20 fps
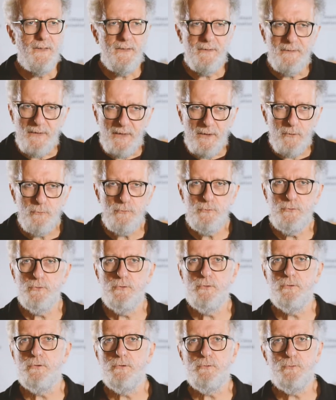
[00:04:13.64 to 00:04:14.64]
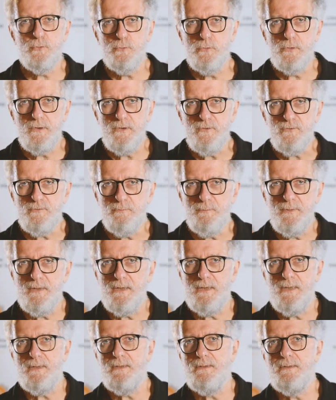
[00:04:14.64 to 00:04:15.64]
and outdoor tourism
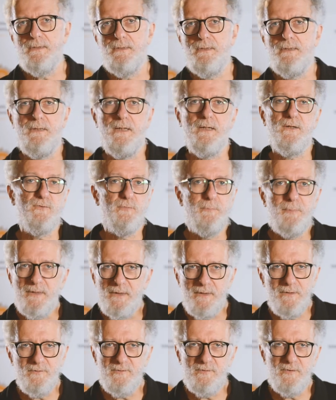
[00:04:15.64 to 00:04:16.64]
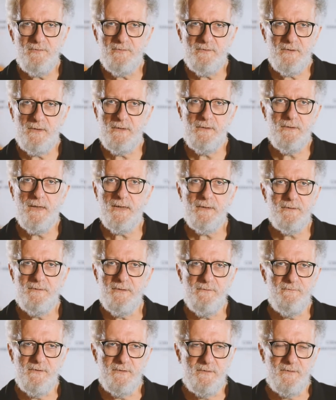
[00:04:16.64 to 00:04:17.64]
and experiences and
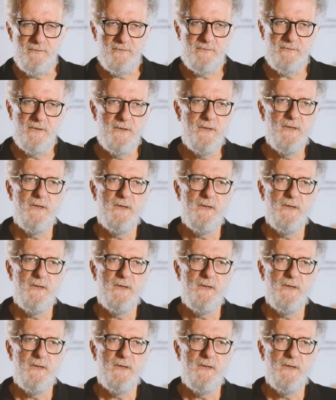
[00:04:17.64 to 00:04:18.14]
activities.